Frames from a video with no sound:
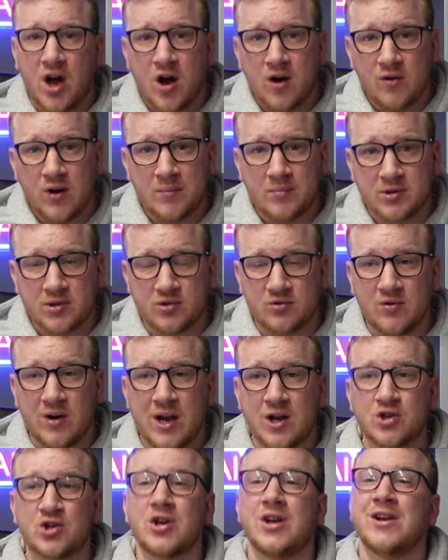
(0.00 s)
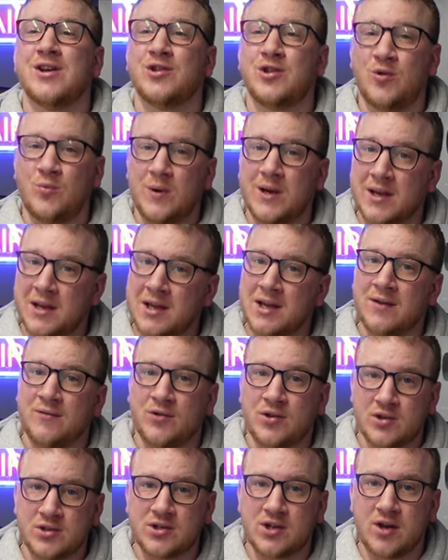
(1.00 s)
are up to scratch, that we can give you
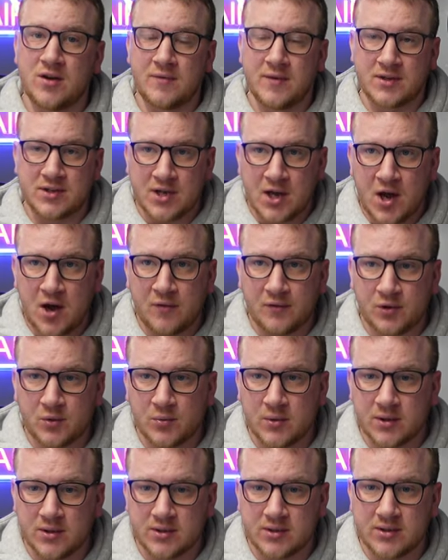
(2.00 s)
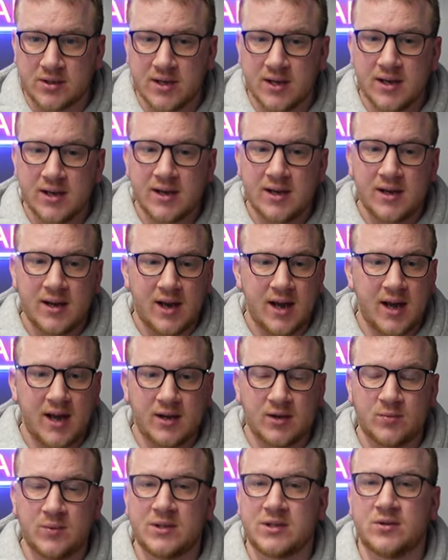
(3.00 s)
the service afterwards,
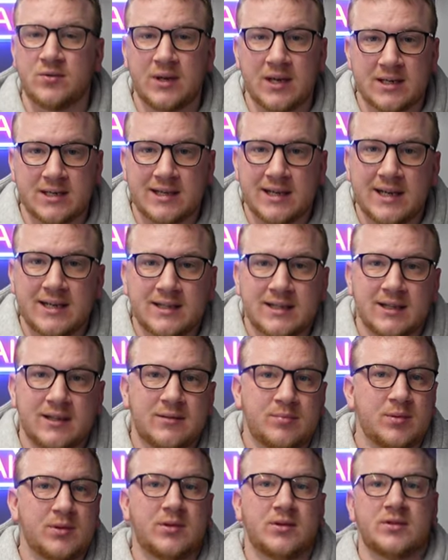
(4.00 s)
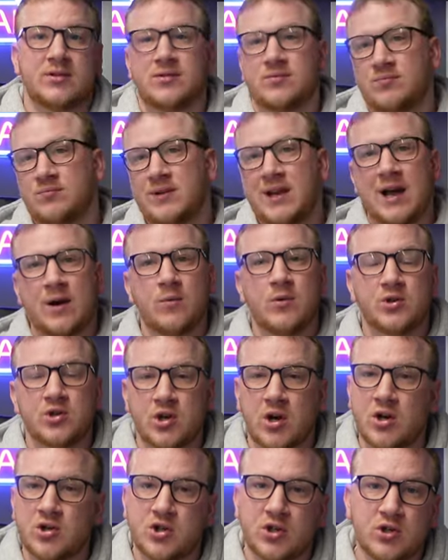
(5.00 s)
and we still get slated because now we're
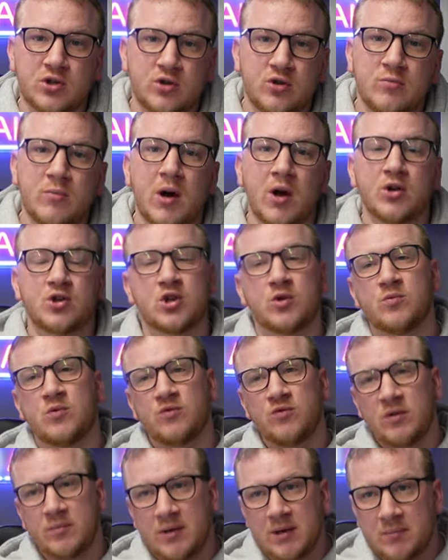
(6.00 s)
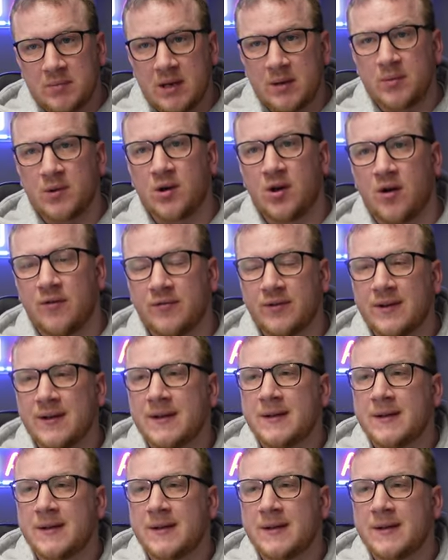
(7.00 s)
charging too much and we're ripping people off.